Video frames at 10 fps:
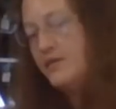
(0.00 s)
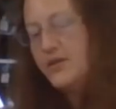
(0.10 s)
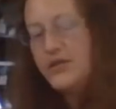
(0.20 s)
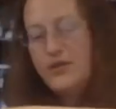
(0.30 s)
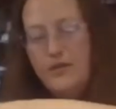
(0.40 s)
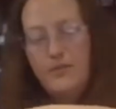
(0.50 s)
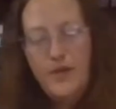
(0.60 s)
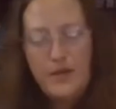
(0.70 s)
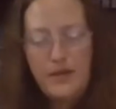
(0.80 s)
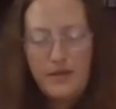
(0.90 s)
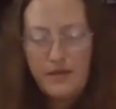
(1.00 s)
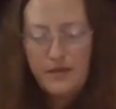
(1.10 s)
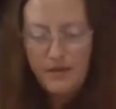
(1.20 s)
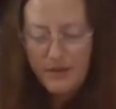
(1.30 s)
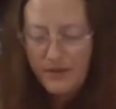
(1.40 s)
we should be,
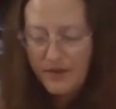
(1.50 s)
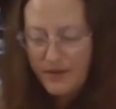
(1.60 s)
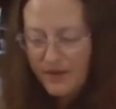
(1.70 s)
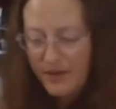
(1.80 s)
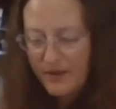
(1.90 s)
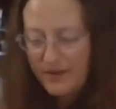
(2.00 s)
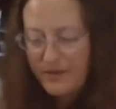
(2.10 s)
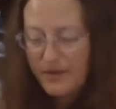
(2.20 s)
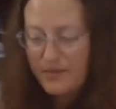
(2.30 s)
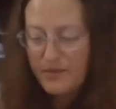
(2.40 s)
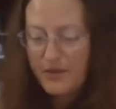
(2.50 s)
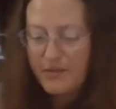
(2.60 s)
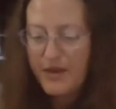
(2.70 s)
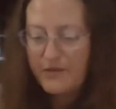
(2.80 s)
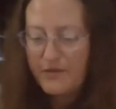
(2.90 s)
yep, we're at
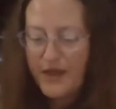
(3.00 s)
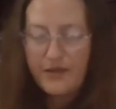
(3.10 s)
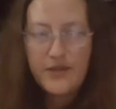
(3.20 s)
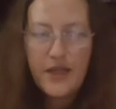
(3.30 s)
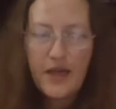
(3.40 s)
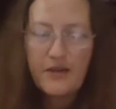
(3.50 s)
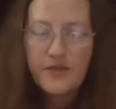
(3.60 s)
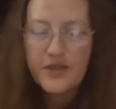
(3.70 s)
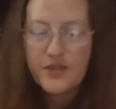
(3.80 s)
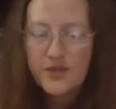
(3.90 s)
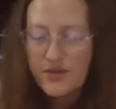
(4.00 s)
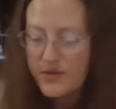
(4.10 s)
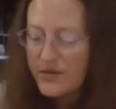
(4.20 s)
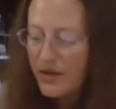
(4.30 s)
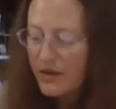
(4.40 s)
about 5.5
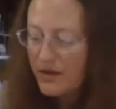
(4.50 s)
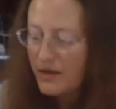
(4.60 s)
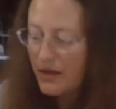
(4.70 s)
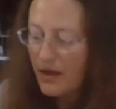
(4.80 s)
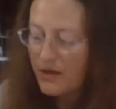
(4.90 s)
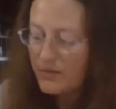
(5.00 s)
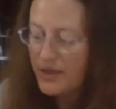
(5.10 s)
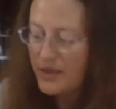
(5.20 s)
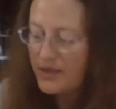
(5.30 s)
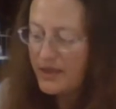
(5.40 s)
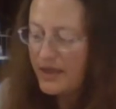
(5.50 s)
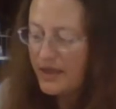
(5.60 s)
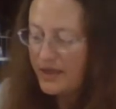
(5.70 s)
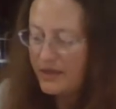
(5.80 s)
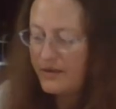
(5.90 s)
inches. And we need to
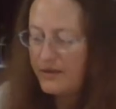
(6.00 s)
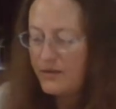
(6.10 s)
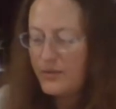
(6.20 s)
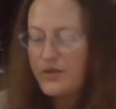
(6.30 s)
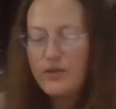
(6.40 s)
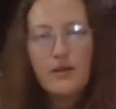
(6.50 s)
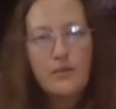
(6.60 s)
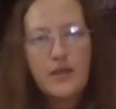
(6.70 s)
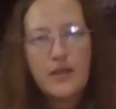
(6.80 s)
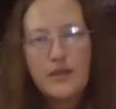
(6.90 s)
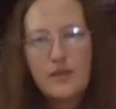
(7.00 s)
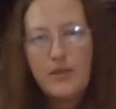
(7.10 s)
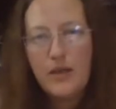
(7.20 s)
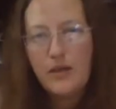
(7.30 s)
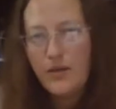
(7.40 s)
get it, we don't want it to
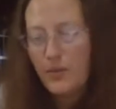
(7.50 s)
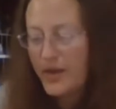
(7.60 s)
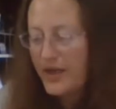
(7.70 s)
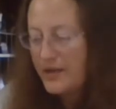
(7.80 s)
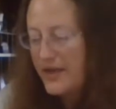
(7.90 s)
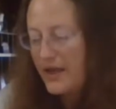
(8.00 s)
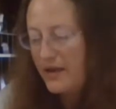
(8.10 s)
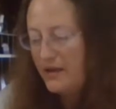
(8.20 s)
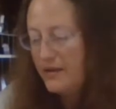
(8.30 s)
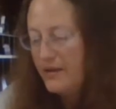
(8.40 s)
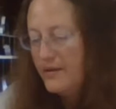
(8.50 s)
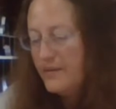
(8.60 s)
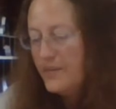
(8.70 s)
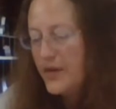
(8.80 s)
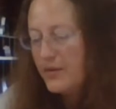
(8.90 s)
be all the way to 10.
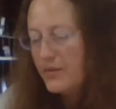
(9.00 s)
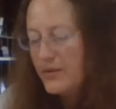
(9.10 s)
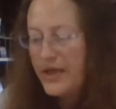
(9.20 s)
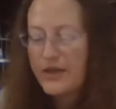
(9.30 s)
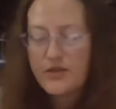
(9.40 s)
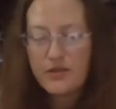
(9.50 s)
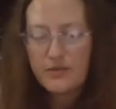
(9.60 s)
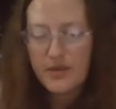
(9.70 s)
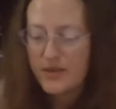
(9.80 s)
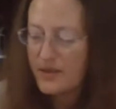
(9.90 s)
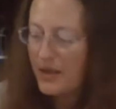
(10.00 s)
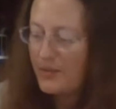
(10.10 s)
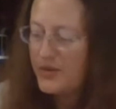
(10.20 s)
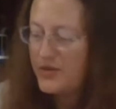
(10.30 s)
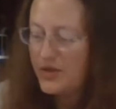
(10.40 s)
We actually want to stop
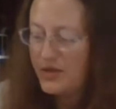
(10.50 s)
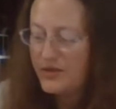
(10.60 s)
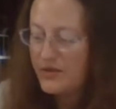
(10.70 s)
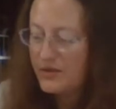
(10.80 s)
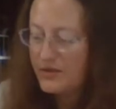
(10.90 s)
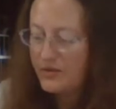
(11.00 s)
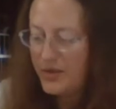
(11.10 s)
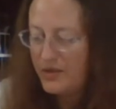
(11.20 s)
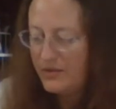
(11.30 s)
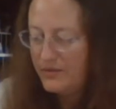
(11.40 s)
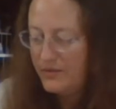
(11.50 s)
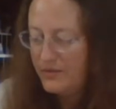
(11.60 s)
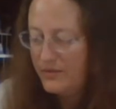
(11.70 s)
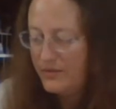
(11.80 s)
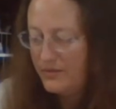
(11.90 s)
it just a little bit
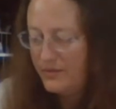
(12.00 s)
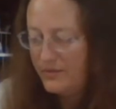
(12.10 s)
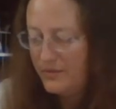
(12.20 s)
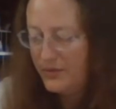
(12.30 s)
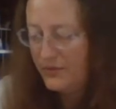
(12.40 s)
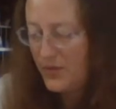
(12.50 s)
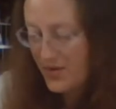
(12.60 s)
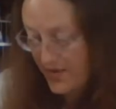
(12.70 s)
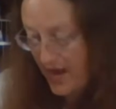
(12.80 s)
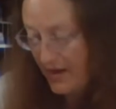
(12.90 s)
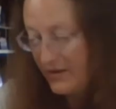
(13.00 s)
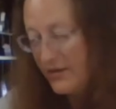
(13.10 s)
before that.